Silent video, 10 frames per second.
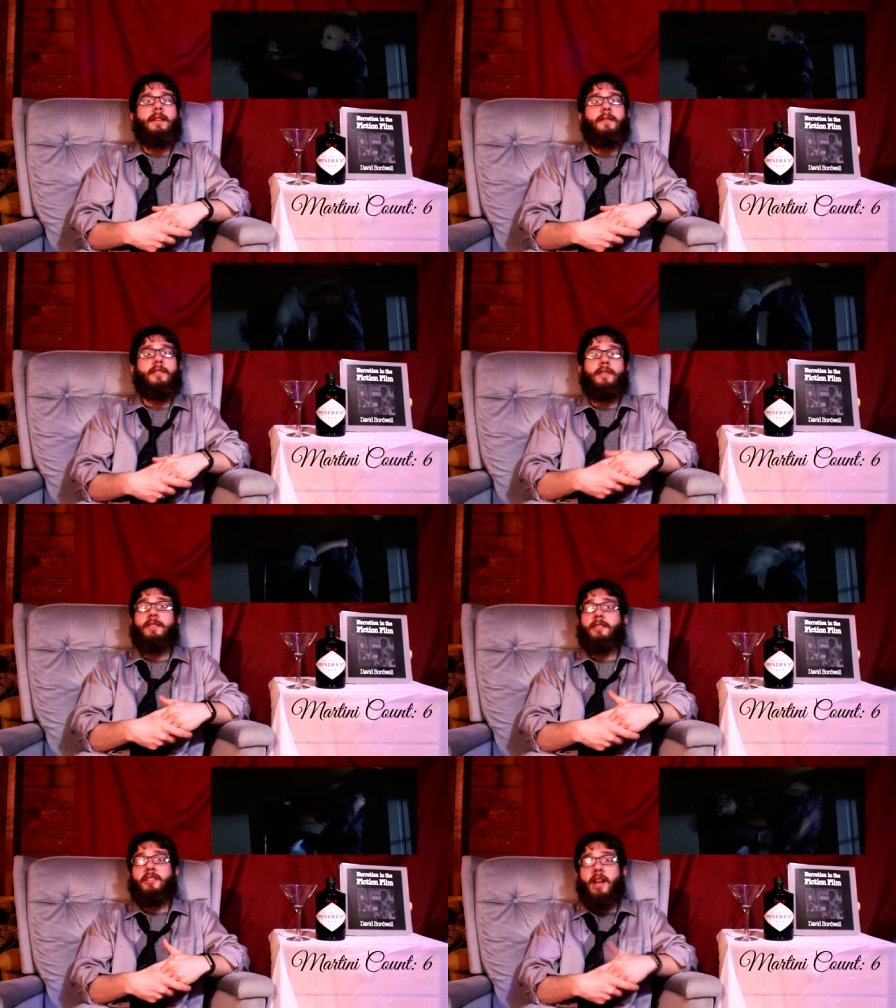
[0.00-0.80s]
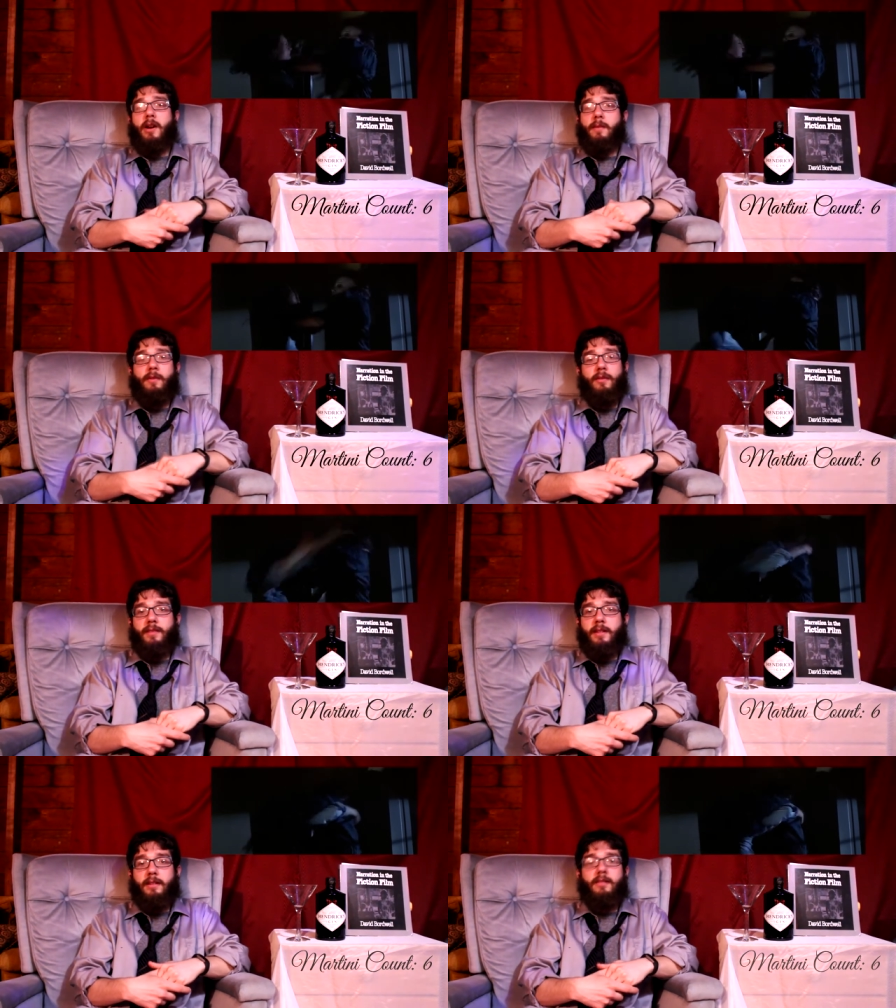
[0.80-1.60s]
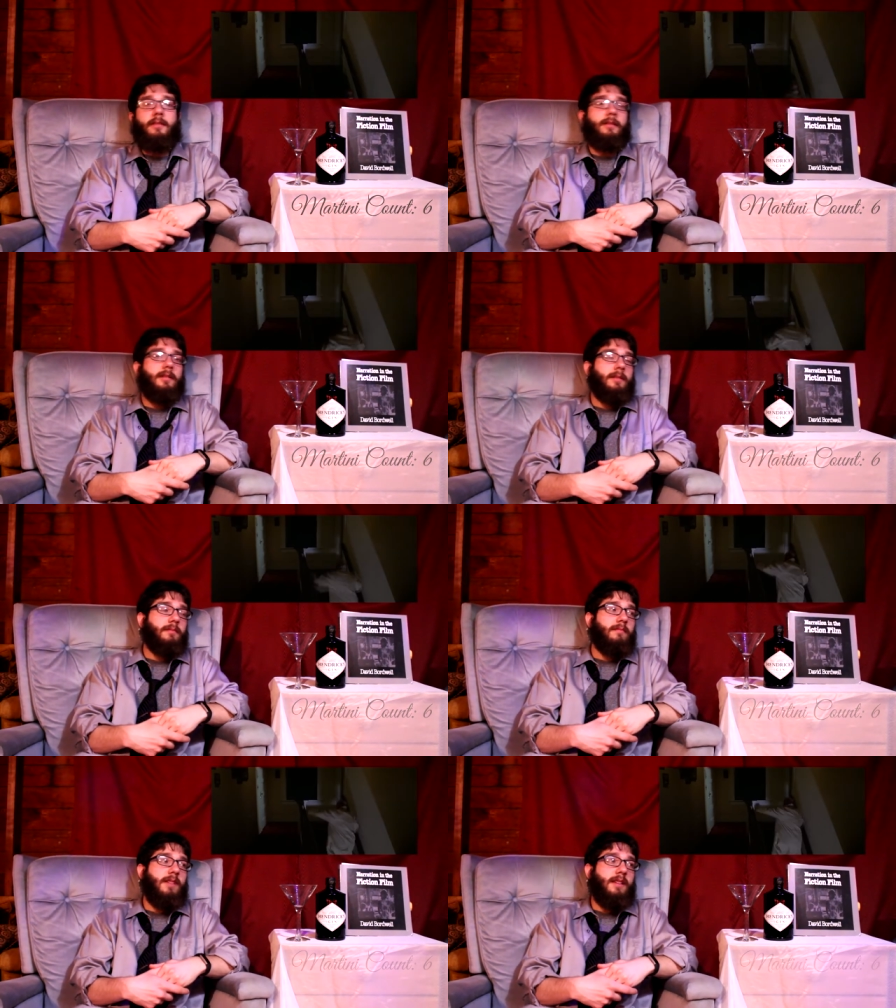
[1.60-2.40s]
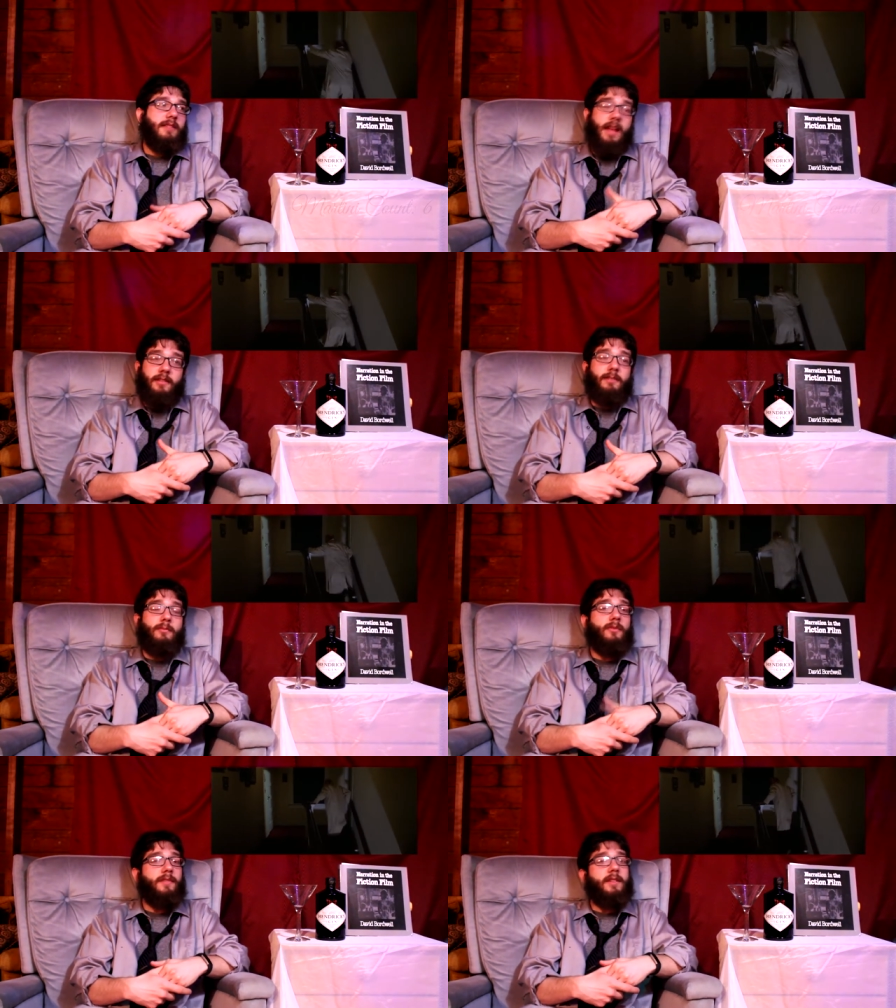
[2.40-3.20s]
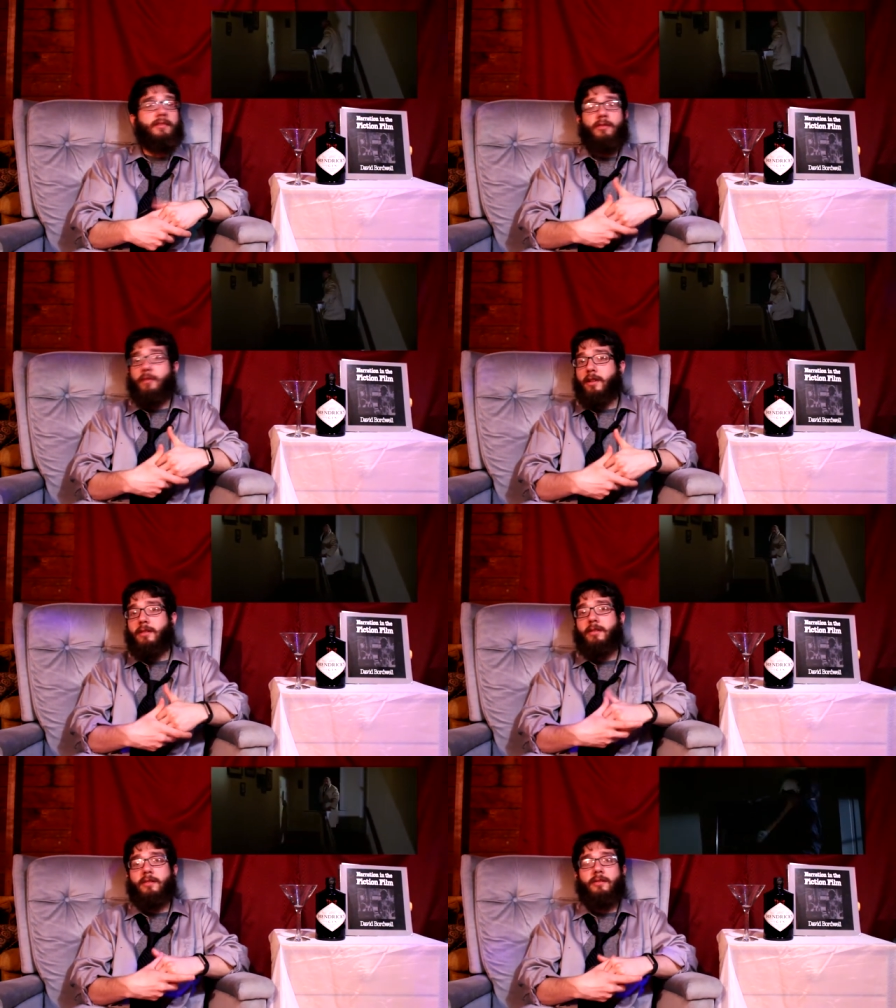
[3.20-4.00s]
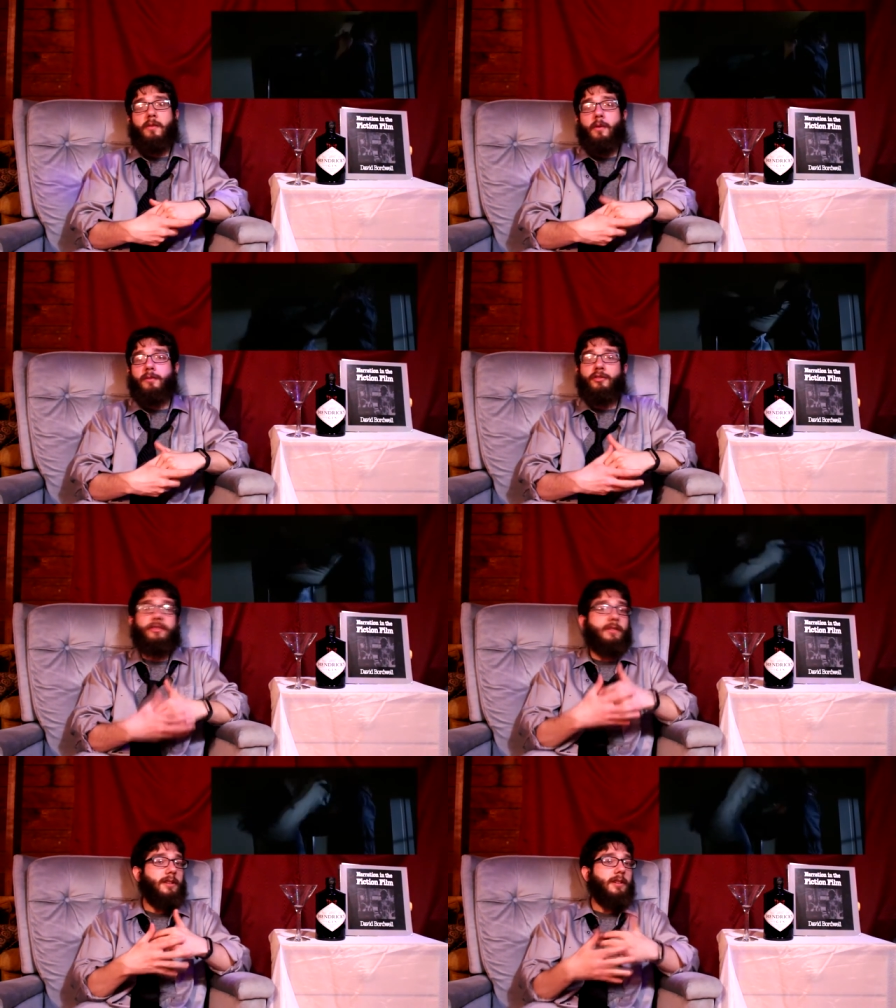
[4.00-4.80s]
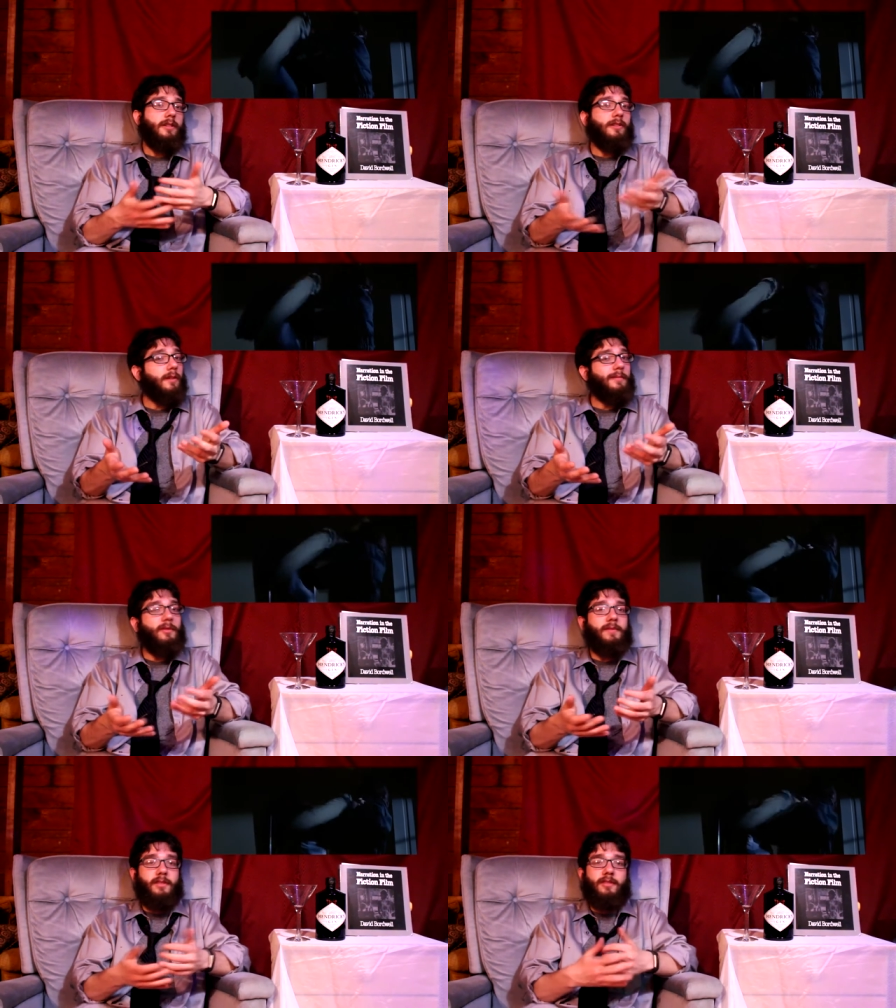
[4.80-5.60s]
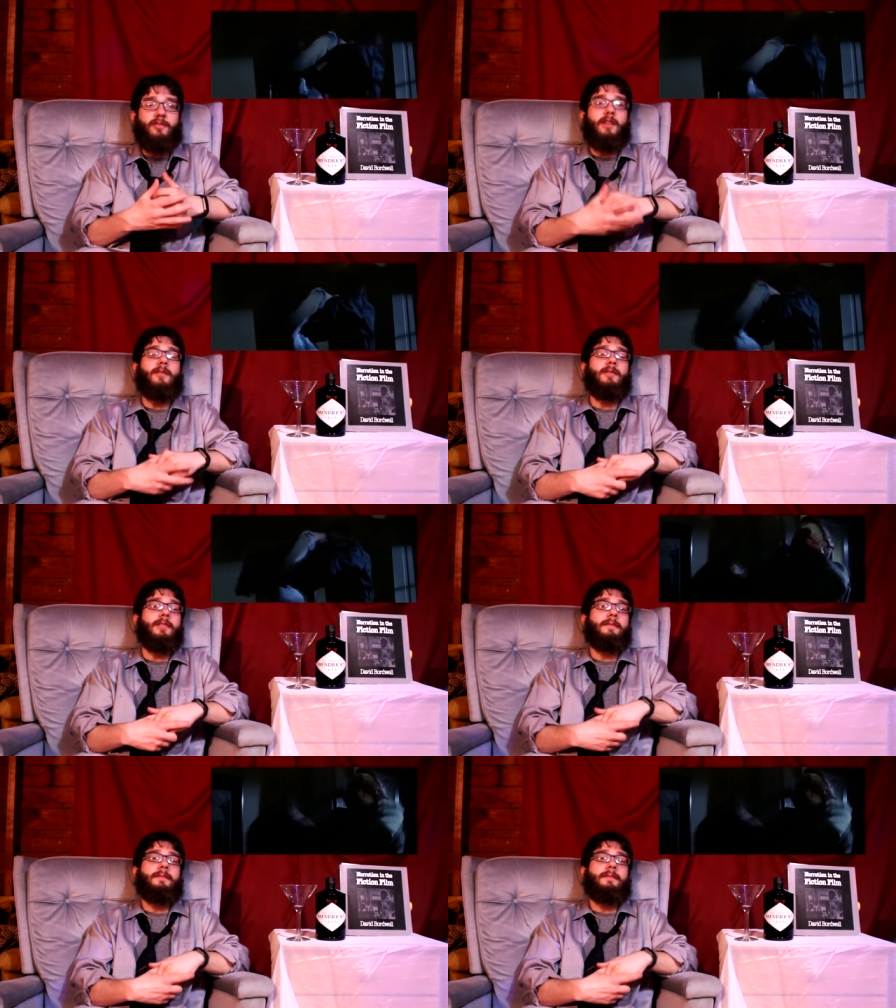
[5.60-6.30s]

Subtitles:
If you're into scary movies, tense movies, thrillers, or just good movies in general,